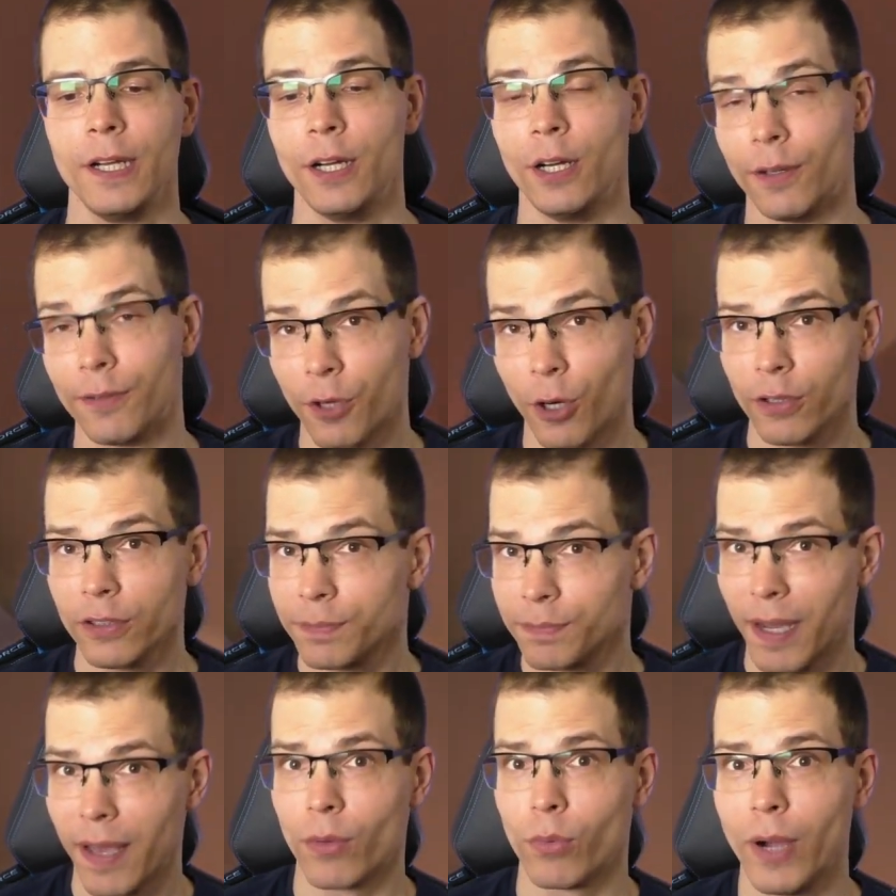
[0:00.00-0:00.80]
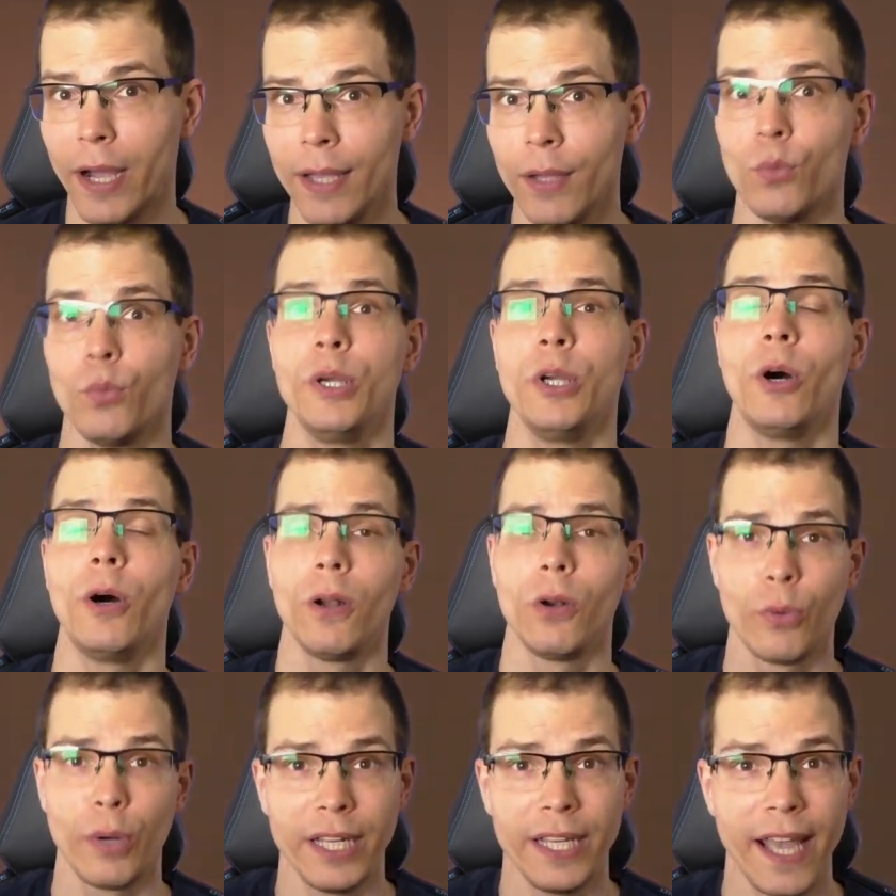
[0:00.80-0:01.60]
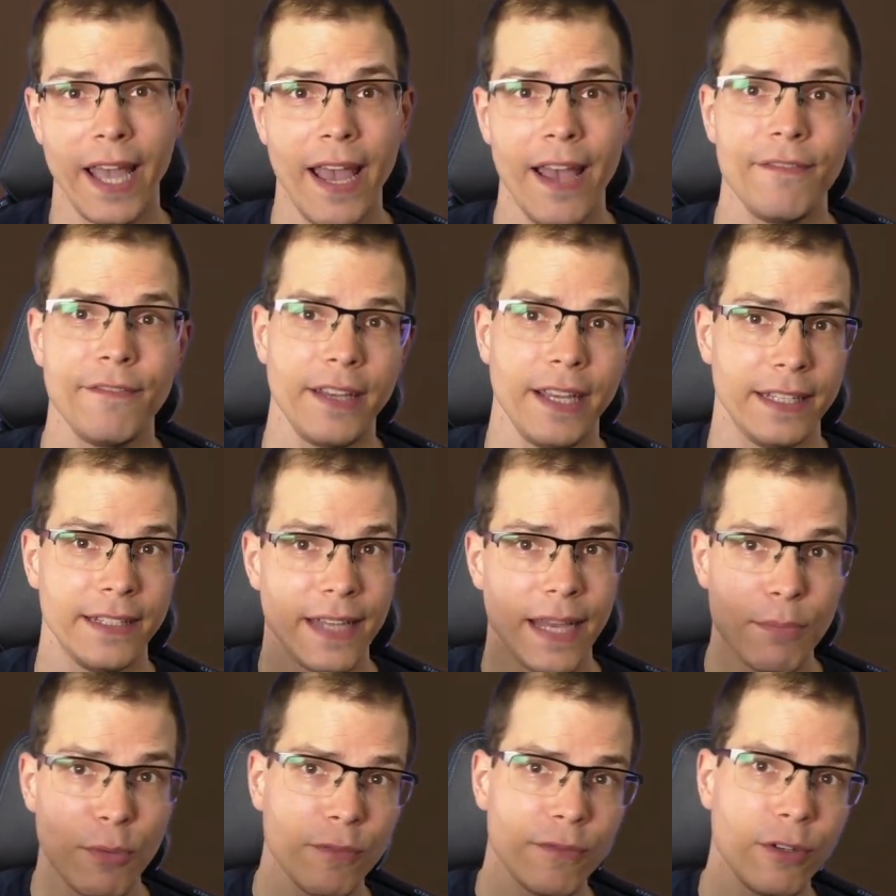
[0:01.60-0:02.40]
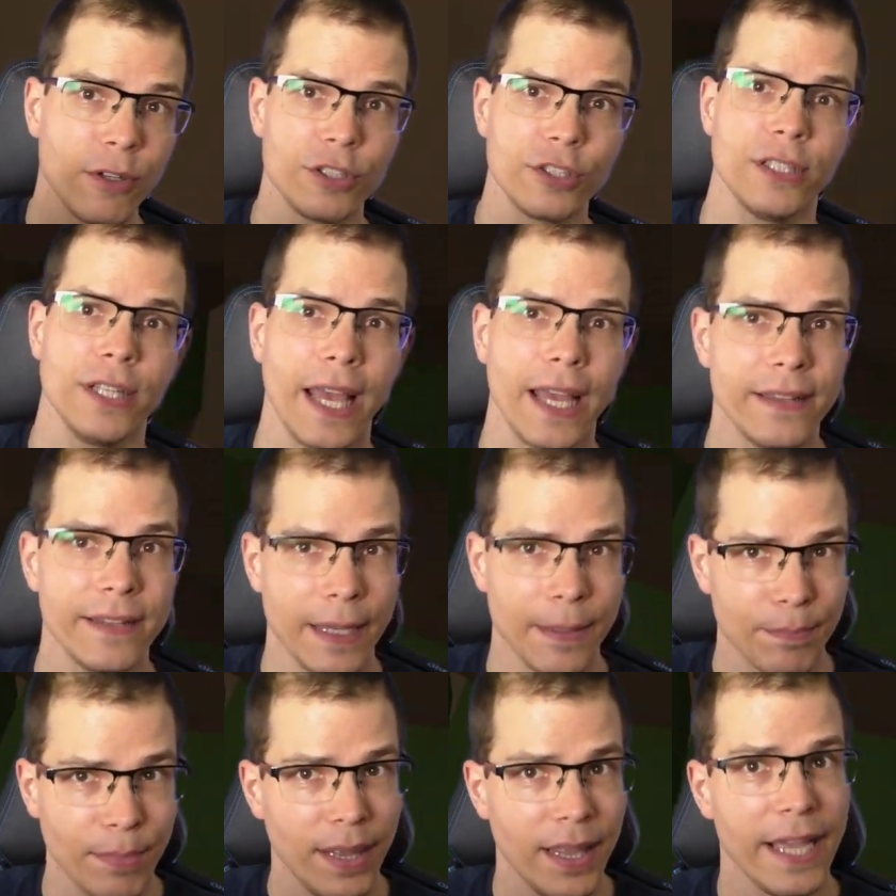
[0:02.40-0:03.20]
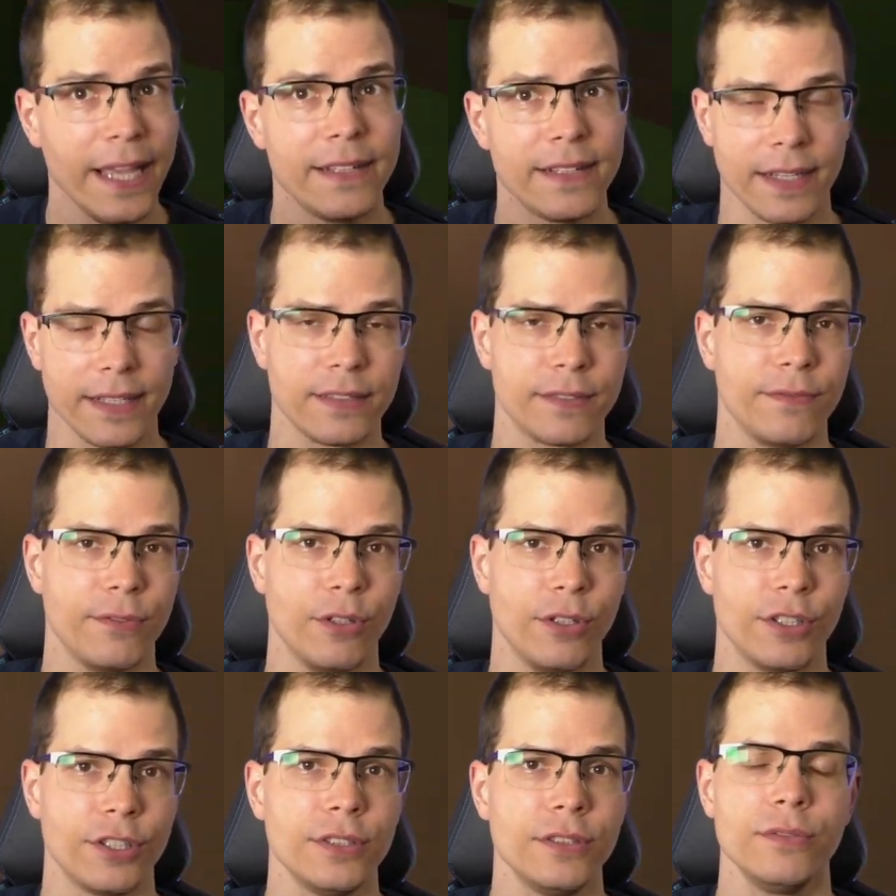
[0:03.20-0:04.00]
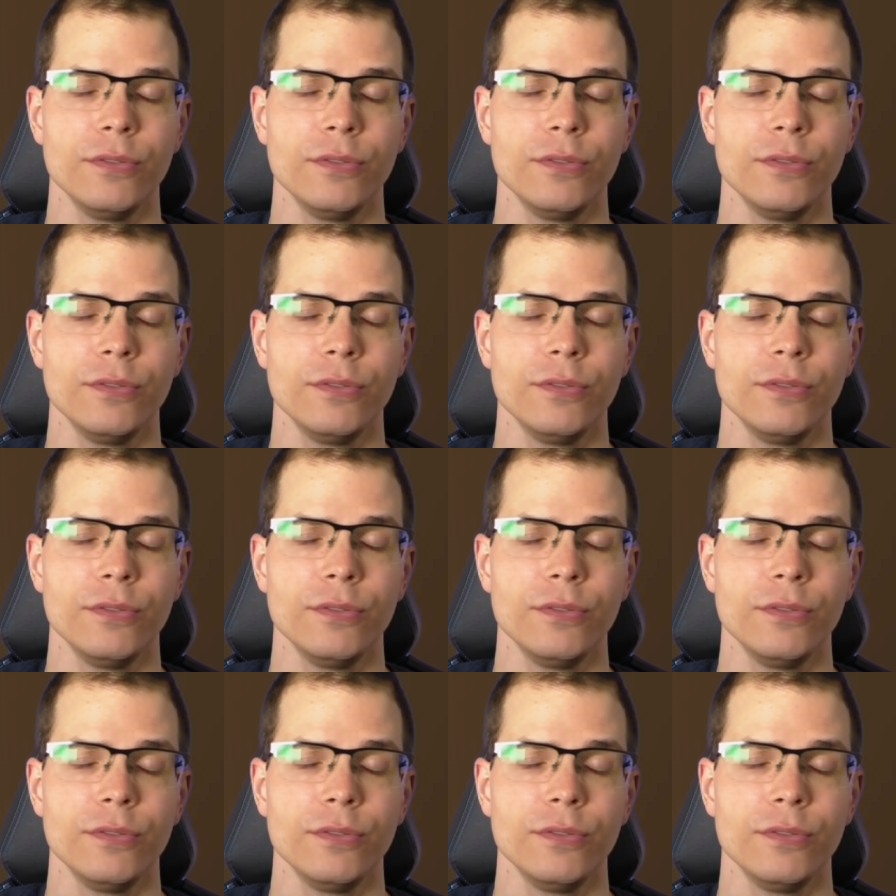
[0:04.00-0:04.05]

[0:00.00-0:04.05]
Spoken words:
Of course, by the way, we already have a demo version and a playtest version